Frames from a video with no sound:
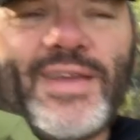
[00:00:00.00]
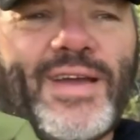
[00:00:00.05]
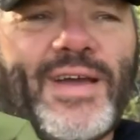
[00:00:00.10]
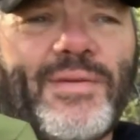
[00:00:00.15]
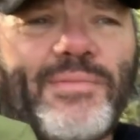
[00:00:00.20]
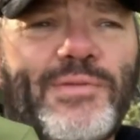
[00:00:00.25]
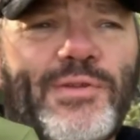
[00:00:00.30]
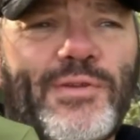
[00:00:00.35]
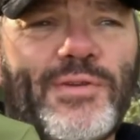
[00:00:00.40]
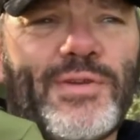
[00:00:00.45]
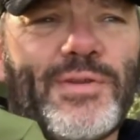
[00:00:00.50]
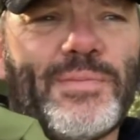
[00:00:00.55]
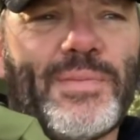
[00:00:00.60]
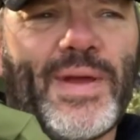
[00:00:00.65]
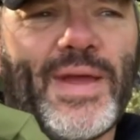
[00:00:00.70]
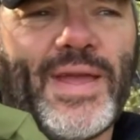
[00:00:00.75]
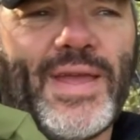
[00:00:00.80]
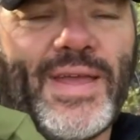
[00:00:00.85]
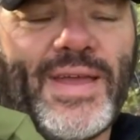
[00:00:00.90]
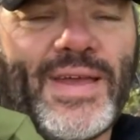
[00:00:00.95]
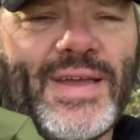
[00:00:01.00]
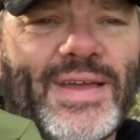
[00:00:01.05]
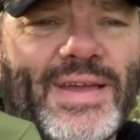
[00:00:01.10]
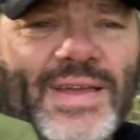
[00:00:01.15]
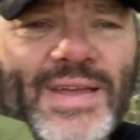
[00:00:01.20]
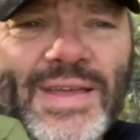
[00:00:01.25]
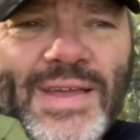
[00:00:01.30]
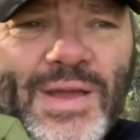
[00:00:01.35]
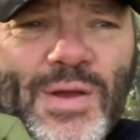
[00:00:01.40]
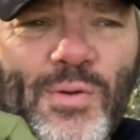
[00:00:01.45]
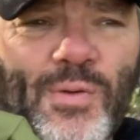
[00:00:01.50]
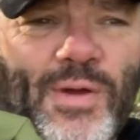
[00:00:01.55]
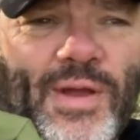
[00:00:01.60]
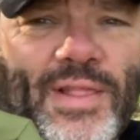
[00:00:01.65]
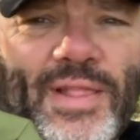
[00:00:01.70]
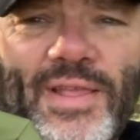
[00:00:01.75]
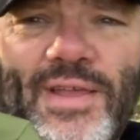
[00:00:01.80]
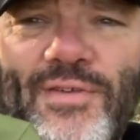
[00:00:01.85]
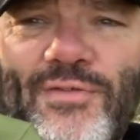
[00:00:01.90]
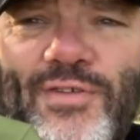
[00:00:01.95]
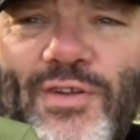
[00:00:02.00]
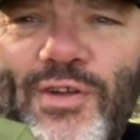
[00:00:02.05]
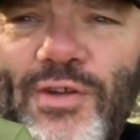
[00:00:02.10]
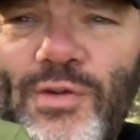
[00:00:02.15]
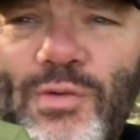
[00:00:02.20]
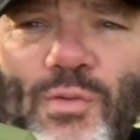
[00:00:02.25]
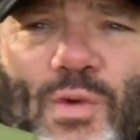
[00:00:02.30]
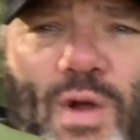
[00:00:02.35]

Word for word: I'm doing it my uh, where I live here in